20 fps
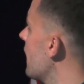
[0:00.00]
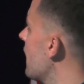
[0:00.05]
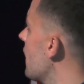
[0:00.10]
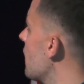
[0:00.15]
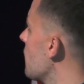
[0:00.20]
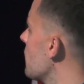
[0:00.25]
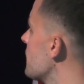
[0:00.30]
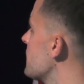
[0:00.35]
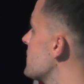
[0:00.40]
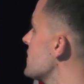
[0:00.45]

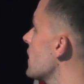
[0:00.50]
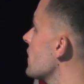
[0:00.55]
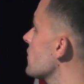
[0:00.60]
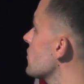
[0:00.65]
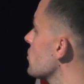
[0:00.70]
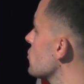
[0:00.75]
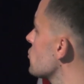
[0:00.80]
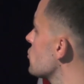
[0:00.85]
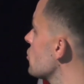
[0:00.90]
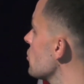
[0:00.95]
we've
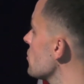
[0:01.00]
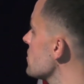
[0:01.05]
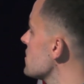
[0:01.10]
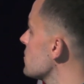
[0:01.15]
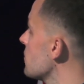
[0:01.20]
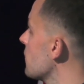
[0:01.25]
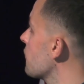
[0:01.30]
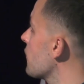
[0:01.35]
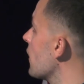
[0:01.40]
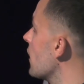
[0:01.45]
started just
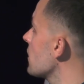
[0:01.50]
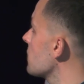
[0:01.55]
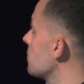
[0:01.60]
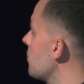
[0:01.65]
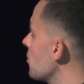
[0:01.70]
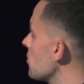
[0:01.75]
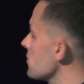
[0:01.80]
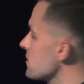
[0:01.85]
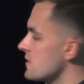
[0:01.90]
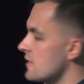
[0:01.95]
with
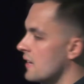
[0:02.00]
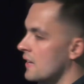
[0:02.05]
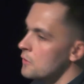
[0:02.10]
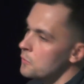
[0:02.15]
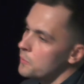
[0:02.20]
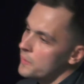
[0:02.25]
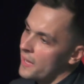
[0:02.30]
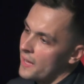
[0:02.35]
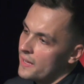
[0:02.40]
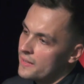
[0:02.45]
cardboards, and
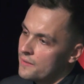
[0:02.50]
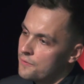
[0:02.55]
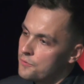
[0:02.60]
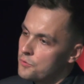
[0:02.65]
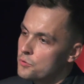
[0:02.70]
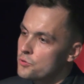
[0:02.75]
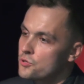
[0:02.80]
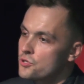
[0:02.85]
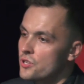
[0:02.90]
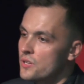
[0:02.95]
we had a
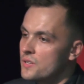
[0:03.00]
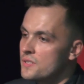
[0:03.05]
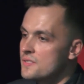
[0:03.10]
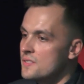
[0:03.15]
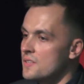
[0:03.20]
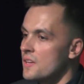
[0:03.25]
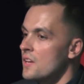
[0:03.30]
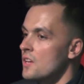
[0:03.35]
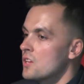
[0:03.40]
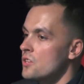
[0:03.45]
few sheets
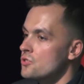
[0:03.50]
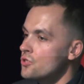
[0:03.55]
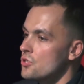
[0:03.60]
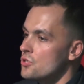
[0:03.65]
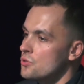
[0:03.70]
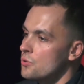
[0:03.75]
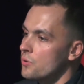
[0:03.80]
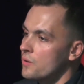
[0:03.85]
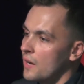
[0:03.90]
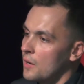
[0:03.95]
just
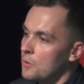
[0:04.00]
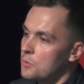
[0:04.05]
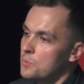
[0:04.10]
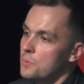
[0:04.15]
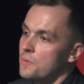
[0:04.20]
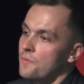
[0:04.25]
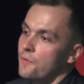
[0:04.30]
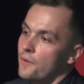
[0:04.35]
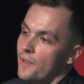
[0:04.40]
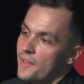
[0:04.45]
to cut
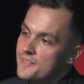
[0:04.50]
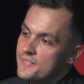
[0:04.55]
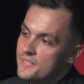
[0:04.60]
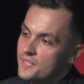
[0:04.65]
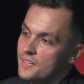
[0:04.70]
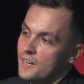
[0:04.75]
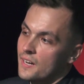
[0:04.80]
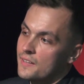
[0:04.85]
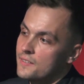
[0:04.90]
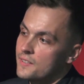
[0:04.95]
with laser
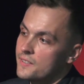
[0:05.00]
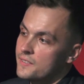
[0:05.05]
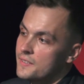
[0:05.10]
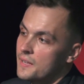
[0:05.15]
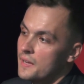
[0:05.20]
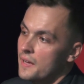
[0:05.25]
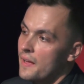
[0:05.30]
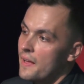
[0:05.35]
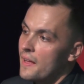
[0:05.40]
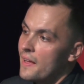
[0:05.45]
cutter
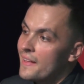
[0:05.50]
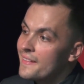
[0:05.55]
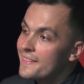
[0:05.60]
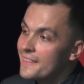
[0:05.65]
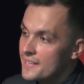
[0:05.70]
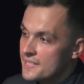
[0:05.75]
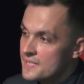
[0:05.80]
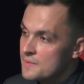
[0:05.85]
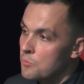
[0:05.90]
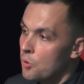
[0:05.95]
the
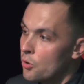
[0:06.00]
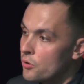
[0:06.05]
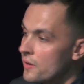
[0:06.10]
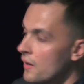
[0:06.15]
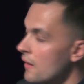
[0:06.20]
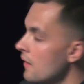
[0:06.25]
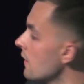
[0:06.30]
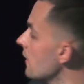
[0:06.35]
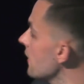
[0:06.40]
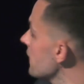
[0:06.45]
test
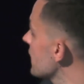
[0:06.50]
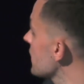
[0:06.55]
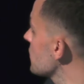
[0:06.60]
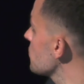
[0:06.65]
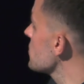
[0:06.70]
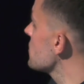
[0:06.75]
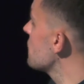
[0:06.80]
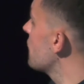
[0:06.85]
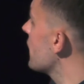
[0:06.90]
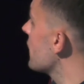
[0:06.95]
model. That
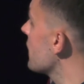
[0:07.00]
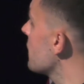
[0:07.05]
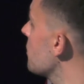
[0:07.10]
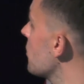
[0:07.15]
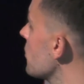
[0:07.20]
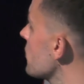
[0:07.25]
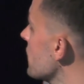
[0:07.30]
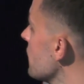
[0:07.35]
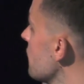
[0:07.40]
was very important